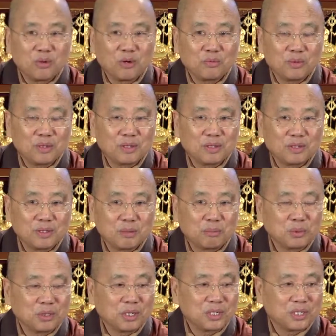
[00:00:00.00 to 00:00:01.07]
what the
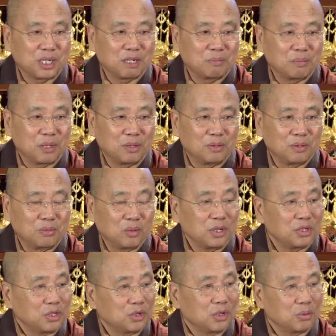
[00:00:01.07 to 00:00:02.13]
Buddha said about
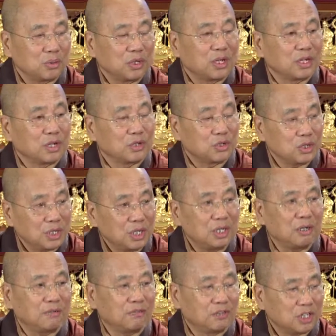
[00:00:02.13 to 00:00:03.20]
what we can
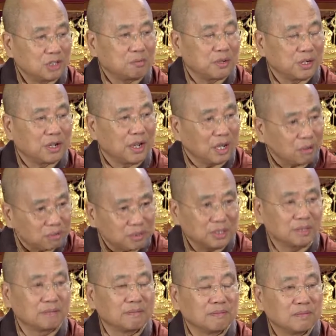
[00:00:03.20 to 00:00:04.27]
achieve just by
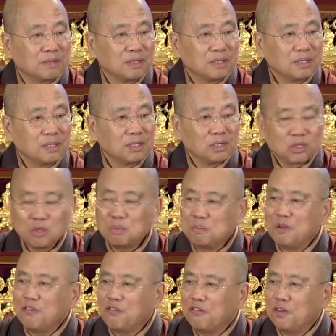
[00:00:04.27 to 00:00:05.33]
counting. So
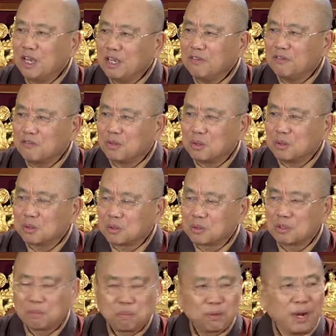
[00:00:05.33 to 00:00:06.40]
be faithful
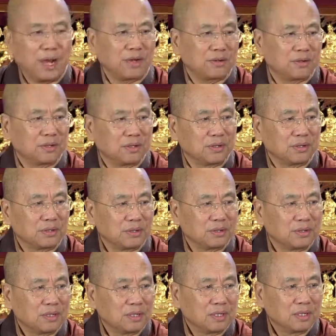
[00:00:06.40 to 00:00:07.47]
to the practice.
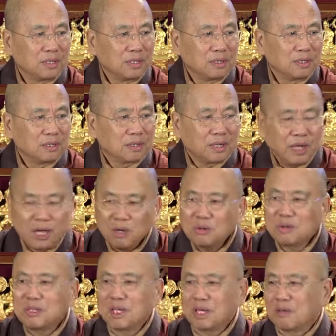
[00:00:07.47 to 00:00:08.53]

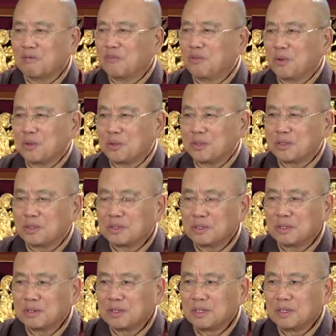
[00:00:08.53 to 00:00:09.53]
Counting first.